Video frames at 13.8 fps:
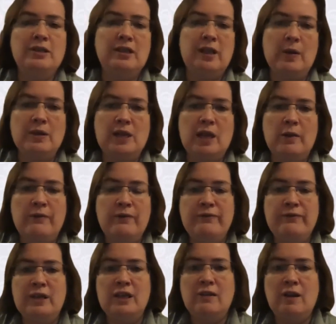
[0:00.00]
So-and-so, a
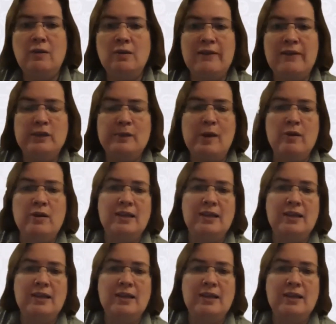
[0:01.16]
50-year-old heavy smoker,